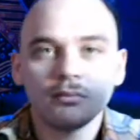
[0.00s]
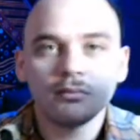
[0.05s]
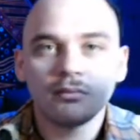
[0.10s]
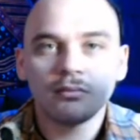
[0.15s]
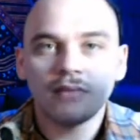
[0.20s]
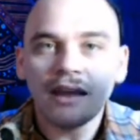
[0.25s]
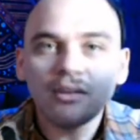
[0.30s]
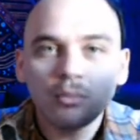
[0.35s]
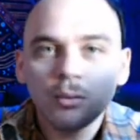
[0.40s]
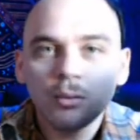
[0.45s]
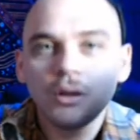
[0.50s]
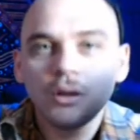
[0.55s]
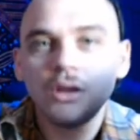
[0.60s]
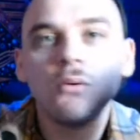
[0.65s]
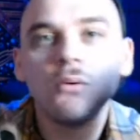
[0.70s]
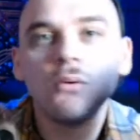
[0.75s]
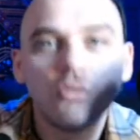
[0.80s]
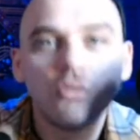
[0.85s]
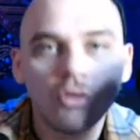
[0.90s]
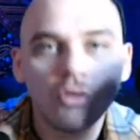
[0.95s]
that's what
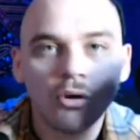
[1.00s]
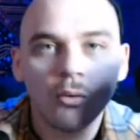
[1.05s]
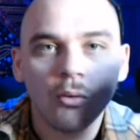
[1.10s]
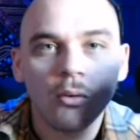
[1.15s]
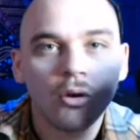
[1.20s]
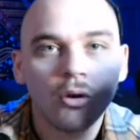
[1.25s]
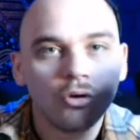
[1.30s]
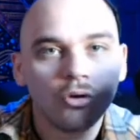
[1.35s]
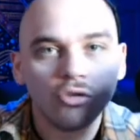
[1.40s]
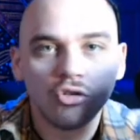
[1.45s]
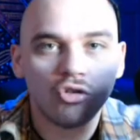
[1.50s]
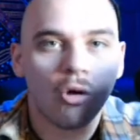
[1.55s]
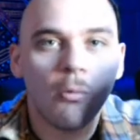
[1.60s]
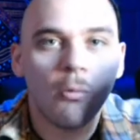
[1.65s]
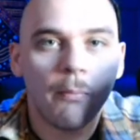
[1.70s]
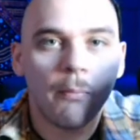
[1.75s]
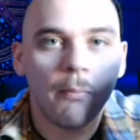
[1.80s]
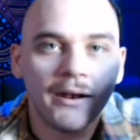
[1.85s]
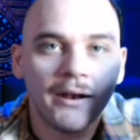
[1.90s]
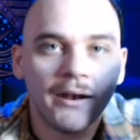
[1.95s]
you do, Joe
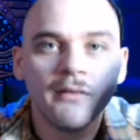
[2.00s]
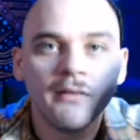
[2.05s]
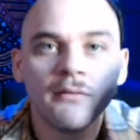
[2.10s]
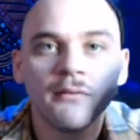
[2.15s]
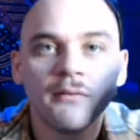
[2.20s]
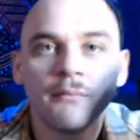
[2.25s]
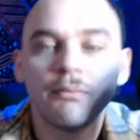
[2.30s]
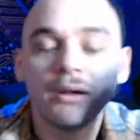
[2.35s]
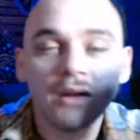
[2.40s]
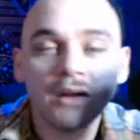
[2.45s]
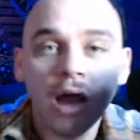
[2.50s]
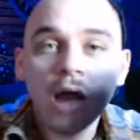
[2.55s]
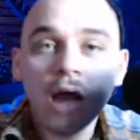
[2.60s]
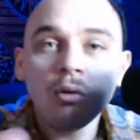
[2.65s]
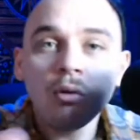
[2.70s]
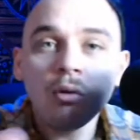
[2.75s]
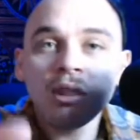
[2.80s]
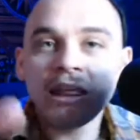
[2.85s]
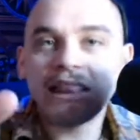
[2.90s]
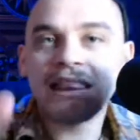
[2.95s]
Biden. But not
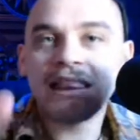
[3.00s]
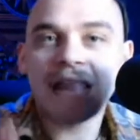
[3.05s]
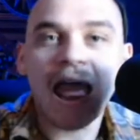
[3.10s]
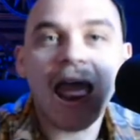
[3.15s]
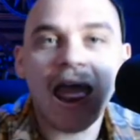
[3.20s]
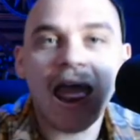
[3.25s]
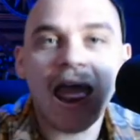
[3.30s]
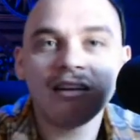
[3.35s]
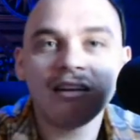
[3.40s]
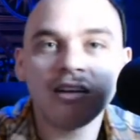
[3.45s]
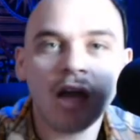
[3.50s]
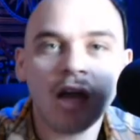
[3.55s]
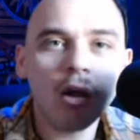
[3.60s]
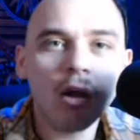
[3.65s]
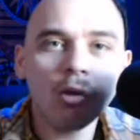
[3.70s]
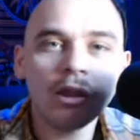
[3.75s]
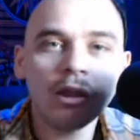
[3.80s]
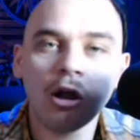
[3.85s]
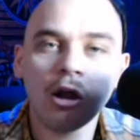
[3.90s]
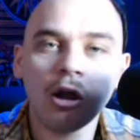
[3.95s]
only that, not
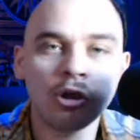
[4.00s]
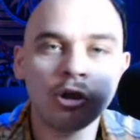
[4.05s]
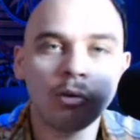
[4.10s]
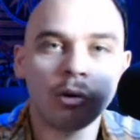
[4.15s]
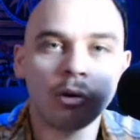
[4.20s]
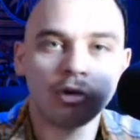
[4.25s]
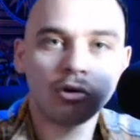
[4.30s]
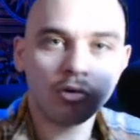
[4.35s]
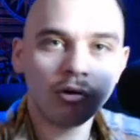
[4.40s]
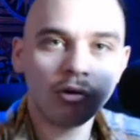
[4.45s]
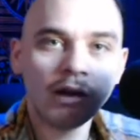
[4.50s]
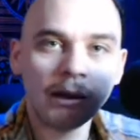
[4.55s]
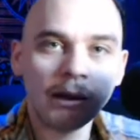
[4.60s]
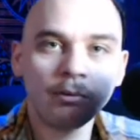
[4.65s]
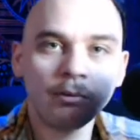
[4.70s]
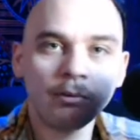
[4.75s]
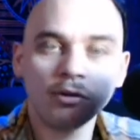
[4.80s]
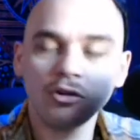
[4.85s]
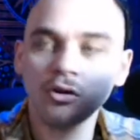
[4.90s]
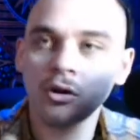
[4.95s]
only are you're a
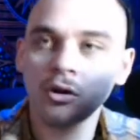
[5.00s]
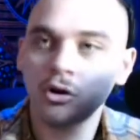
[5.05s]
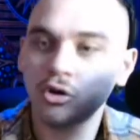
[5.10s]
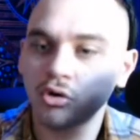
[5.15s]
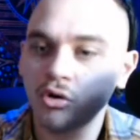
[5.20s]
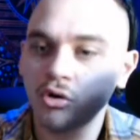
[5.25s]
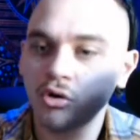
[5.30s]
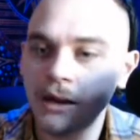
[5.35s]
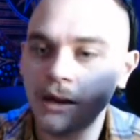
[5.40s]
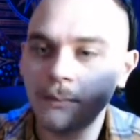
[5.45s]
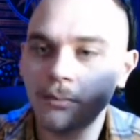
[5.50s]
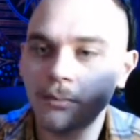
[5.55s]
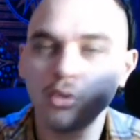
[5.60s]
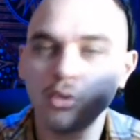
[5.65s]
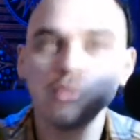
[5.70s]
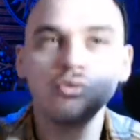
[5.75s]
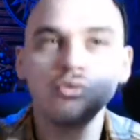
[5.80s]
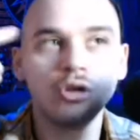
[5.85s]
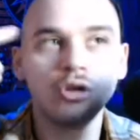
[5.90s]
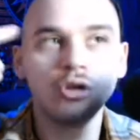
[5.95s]
creep
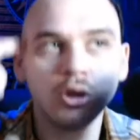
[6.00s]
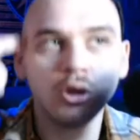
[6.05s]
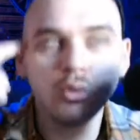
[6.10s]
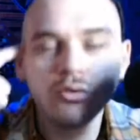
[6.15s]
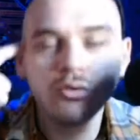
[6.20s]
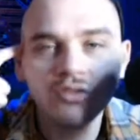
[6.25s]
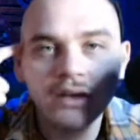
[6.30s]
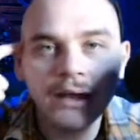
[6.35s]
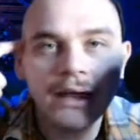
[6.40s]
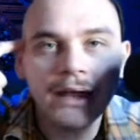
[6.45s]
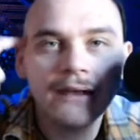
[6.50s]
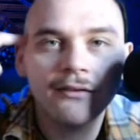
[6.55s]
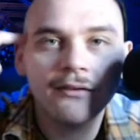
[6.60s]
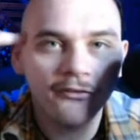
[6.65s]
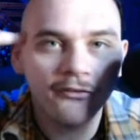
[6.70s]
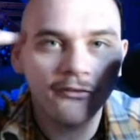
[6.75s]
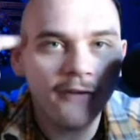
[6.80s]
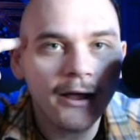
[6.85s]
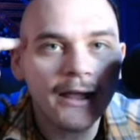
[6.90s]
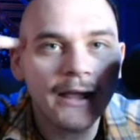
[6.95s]
who's losing his
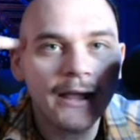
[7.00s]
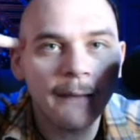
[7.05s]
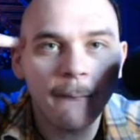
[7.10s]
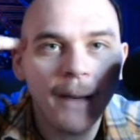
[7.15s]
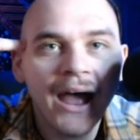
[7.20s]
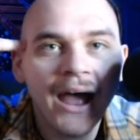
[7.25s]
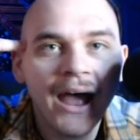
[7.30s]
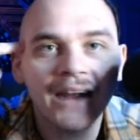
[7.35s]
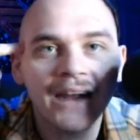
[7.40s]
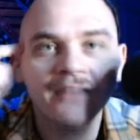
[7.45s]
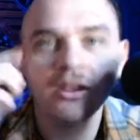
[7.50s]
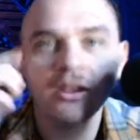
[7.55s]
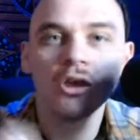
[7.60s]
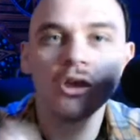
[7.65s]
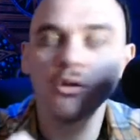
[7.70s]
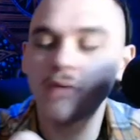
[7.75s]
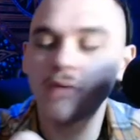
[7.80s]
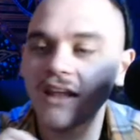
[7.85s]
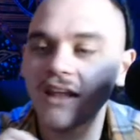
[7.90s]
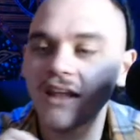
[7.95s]
fucking mind.
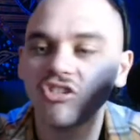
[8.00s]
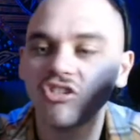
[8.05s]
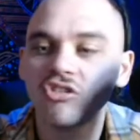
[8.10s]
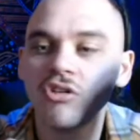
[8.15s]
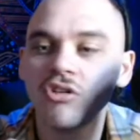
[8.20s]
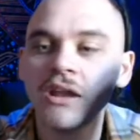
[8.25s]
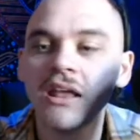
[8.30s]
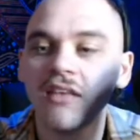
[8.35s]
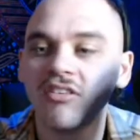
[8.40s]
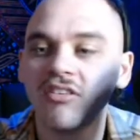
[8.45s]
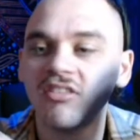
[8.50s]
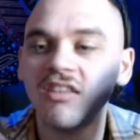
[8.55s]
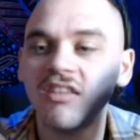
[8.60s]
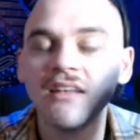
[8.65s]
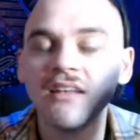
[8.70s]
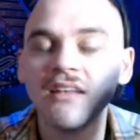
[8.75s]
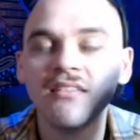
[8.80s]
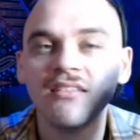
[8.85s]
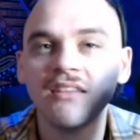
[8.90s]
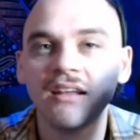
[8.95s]
You can't string a
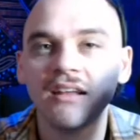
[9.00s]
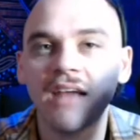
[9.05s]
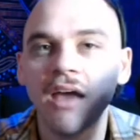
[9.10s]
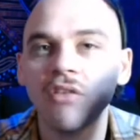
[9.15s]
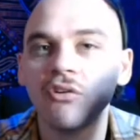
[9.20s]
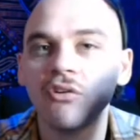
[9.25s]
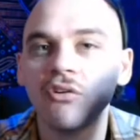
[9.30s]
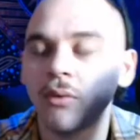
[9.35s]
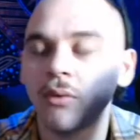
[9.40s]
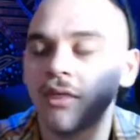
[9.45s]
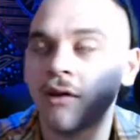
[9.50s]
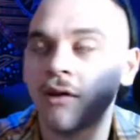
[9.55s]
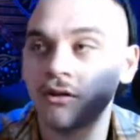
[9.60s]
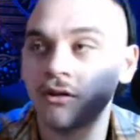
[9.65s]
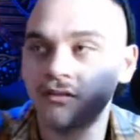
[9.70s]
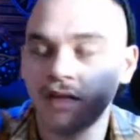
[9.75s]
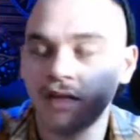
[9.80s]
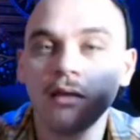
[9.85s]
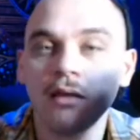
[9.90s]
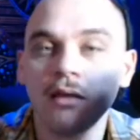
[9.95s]
sentence together without a
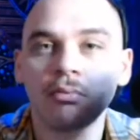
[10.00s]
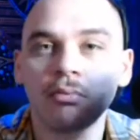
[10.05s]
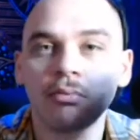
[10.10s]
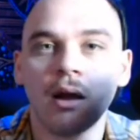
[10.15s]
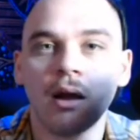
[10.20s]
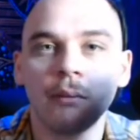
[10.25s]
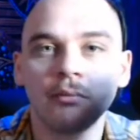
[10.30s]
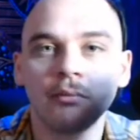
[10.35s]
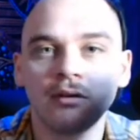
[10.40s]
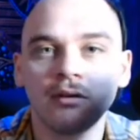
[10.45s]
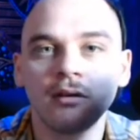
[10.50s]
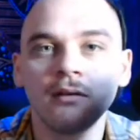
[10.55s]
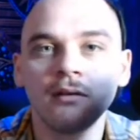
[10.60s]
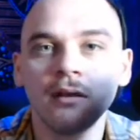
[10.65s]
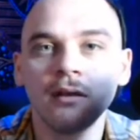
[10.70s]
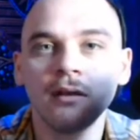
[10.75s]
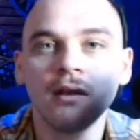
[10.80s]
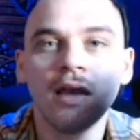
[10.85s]
teleprompter.